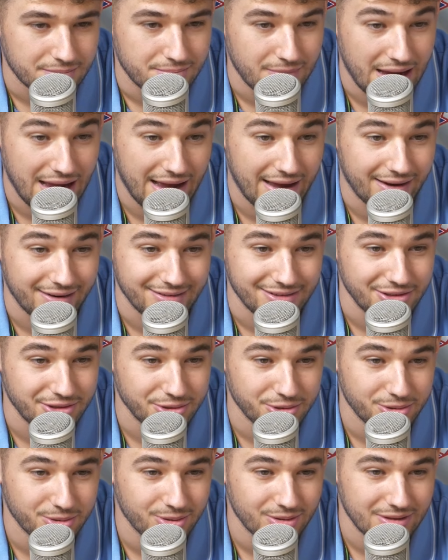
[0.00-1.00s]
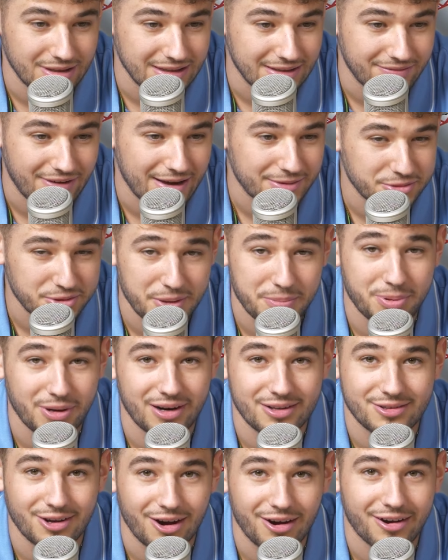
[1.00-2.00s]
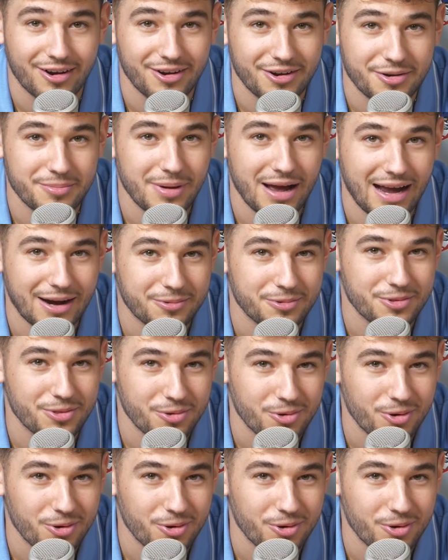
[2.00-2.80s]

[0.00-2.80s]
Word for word: Man, you have absolutely put a target on your back with